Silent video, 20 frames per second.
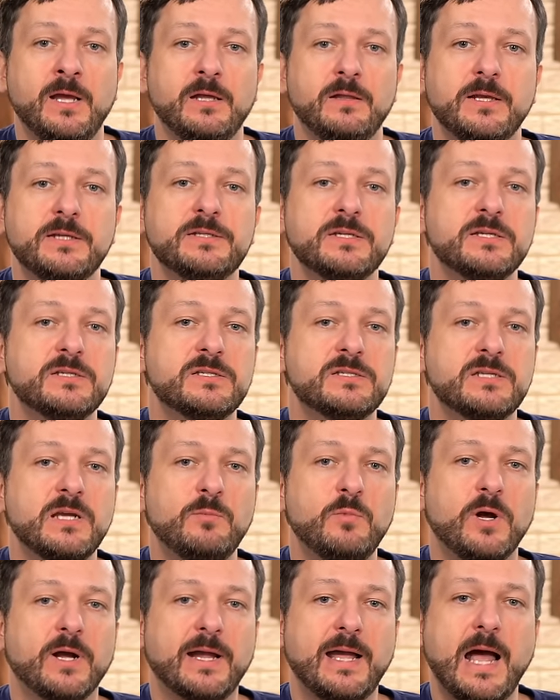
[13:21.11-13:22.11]
This is
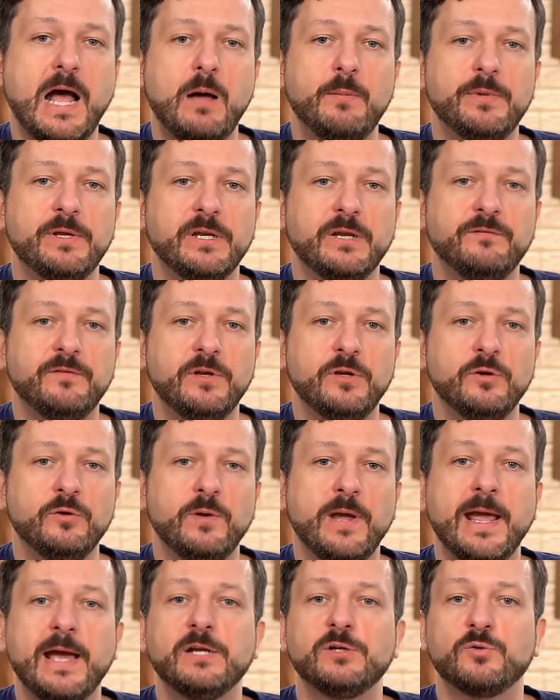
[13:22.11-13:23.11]
somewhat common if you
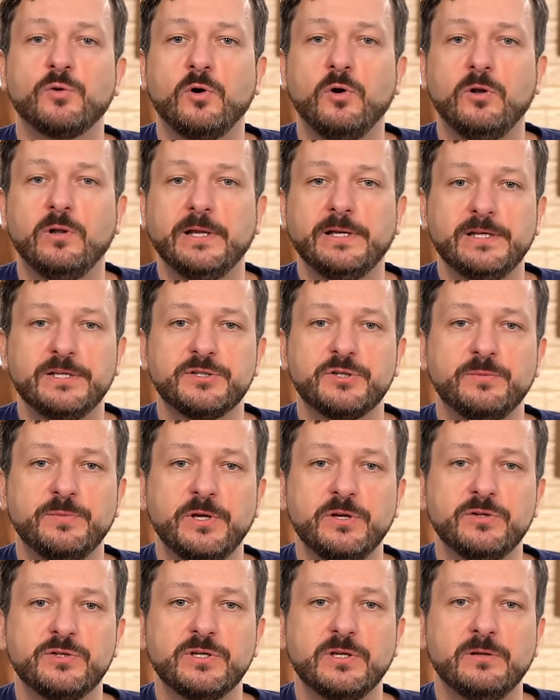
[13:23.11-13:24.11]
hand roll a
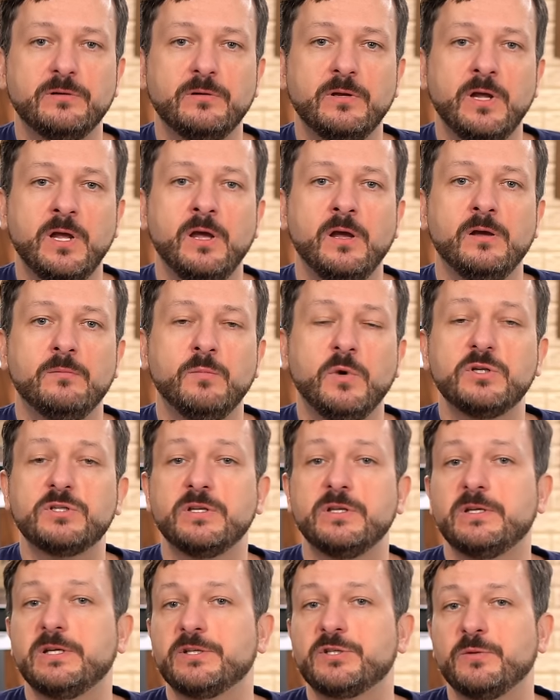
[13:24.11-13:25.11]
distribution. Most of
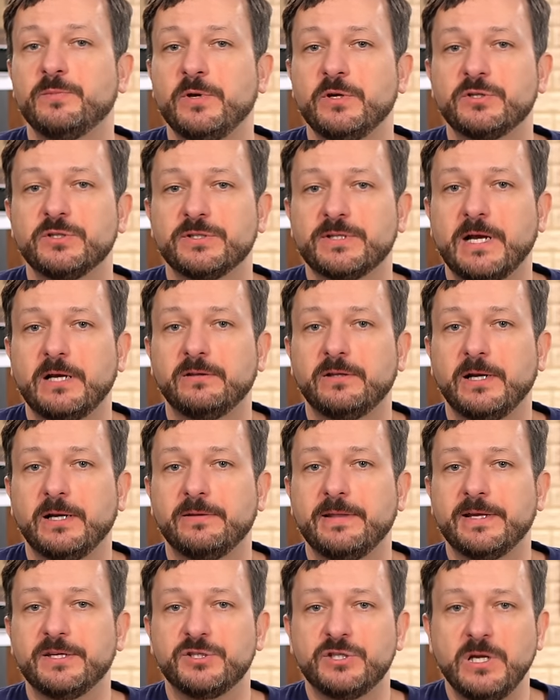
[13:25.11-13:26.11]
the distributions out there
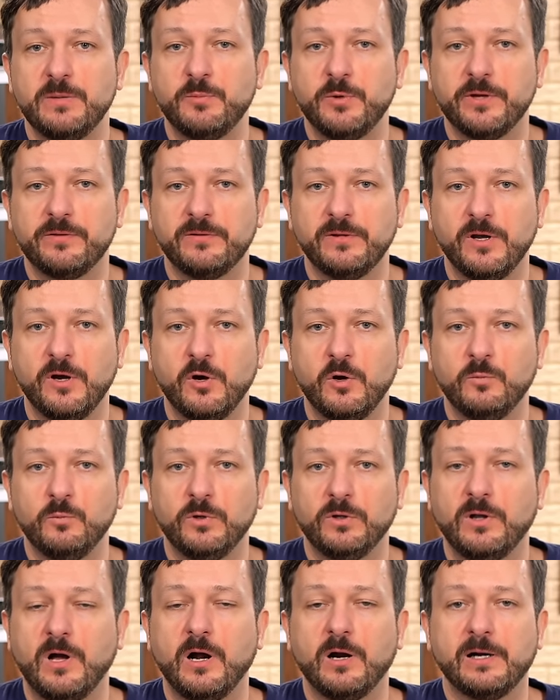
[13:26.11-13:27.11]
that ship with GNOME
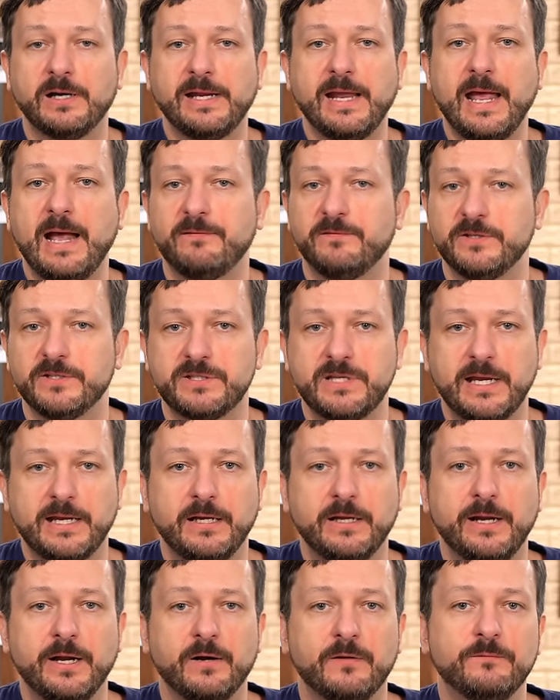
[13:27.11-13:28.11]
will already have this taken
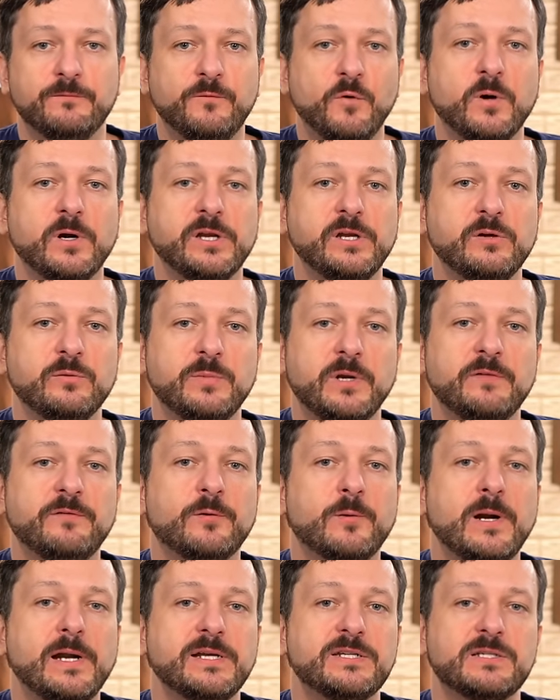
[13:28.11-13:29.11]
care of for you. But if you're
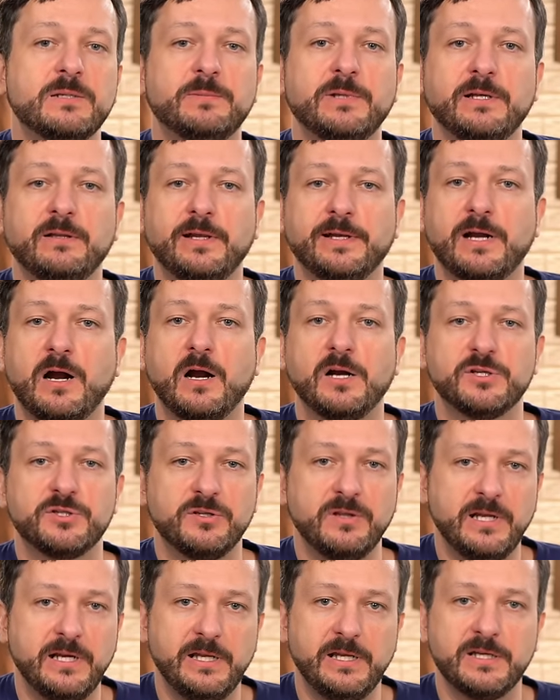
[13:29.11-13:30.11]
running something like Arch
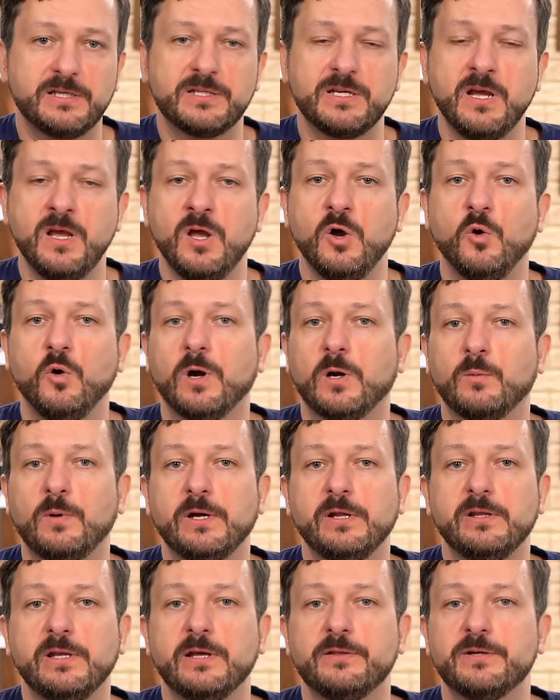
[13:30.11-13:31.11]
Linux or one
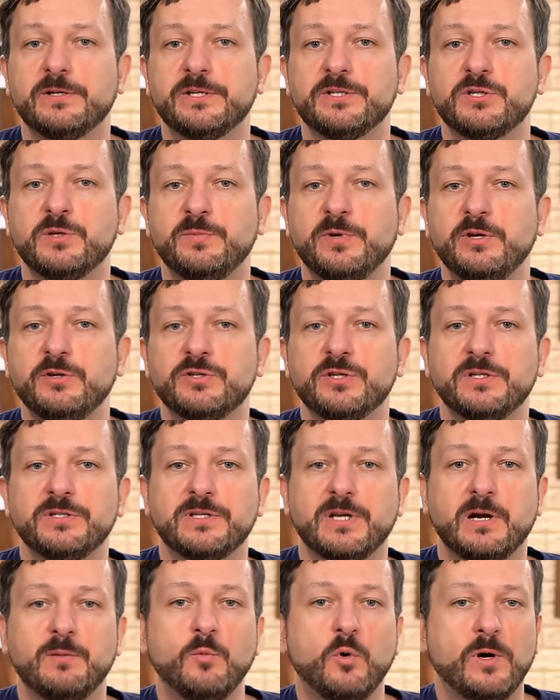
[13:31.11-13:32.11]
of the other distributions
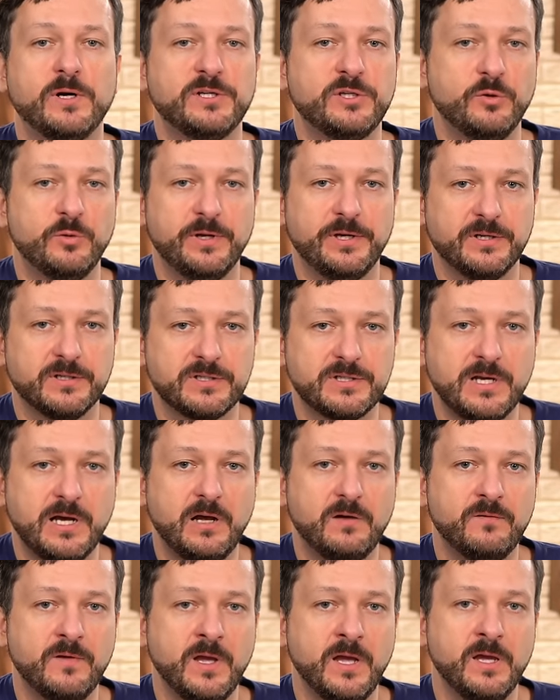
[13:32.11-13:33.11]
that are more do it
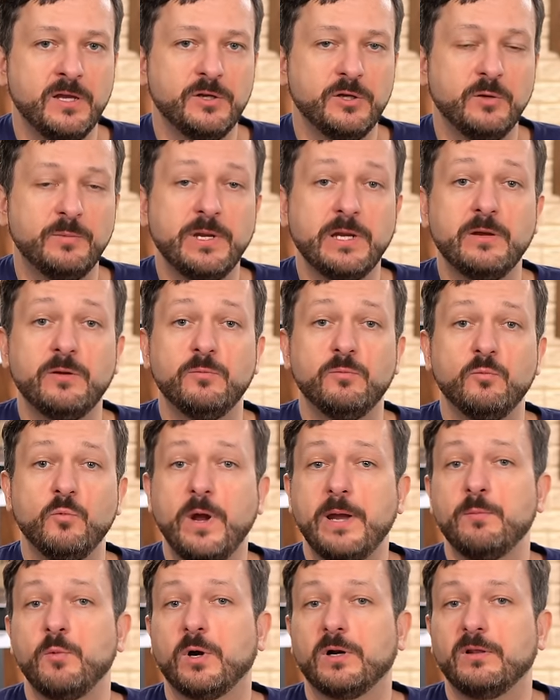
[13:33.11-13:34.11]
yourself, you'll be
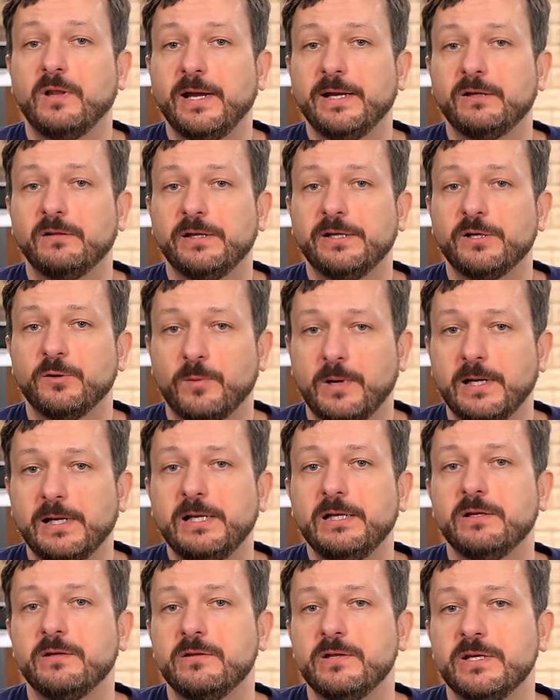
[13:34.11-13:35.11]
way more likely to run
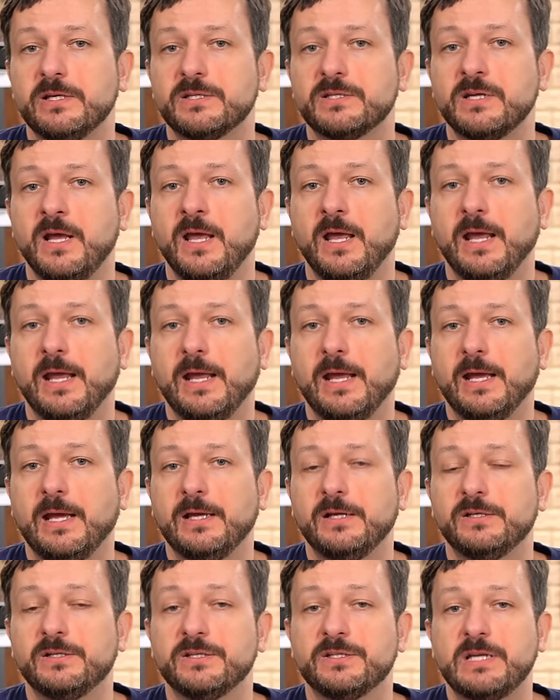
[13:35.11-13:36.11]
into this
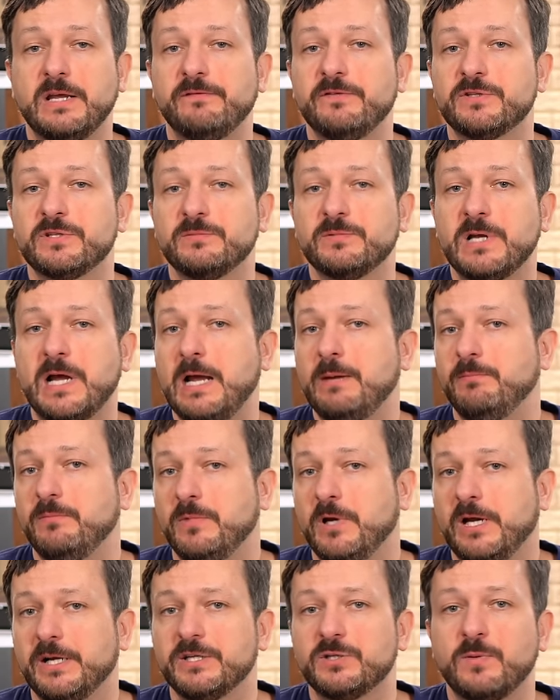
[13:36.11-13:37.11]
and to save you some time,
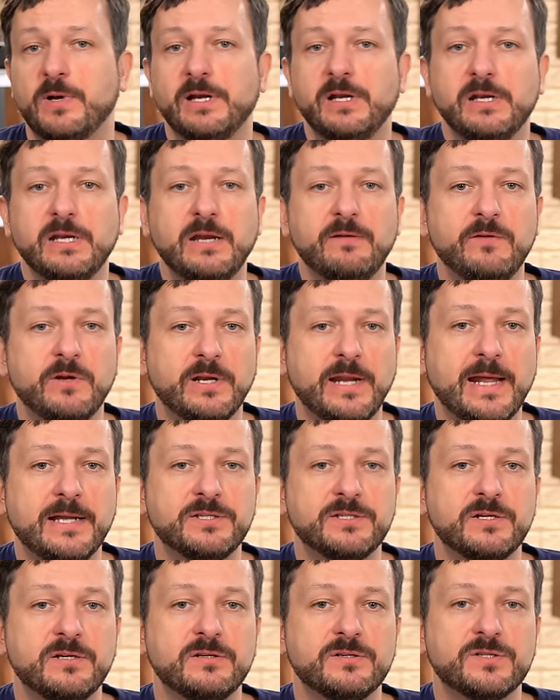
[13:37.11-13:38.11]
I just wanted to give you an
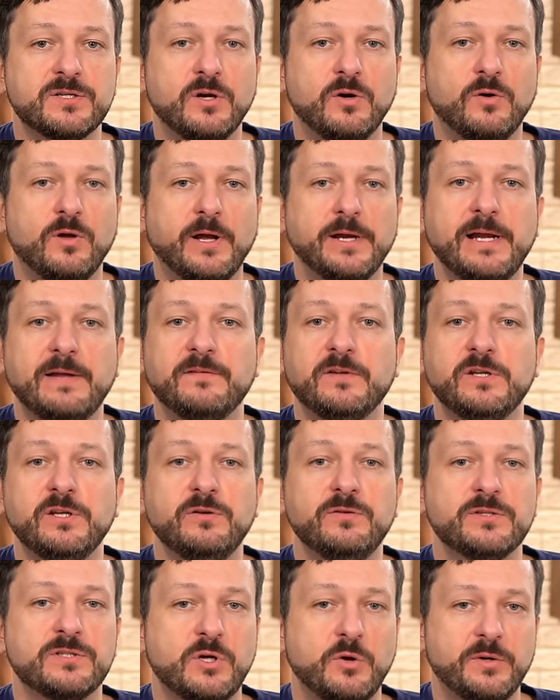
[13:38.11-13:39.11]
answer. So all you have to
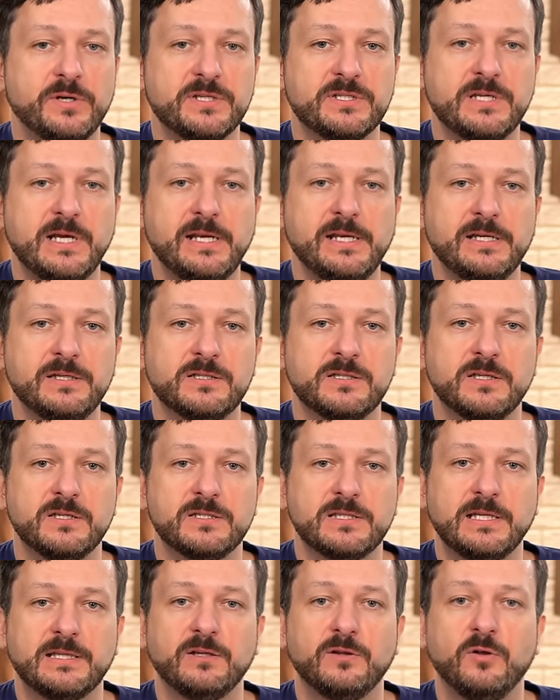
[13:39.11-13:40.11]
do is go into settings,
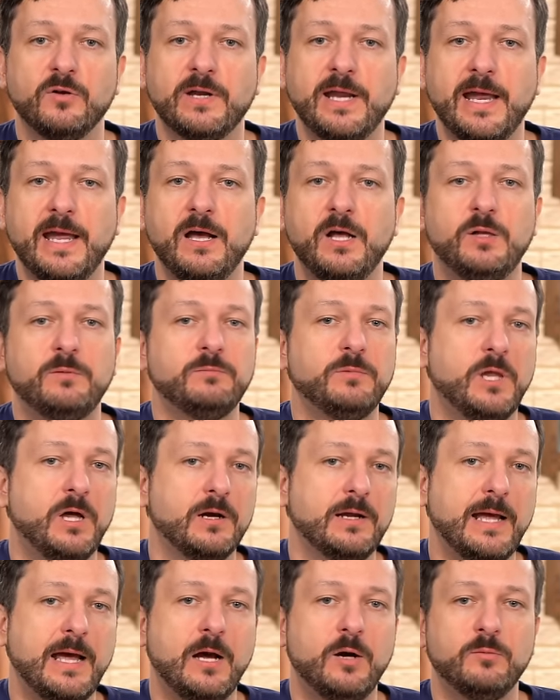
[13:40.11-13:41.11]
set the locale,
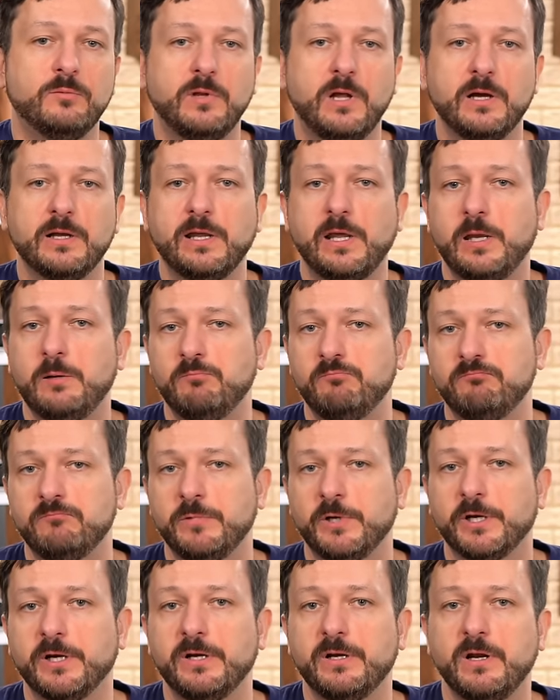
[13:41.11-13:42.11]
log out, log in,
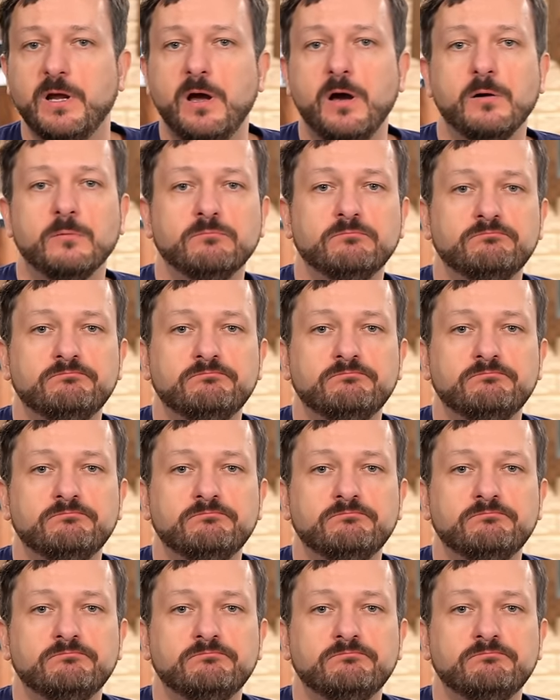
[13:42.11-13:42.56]
you're good to go.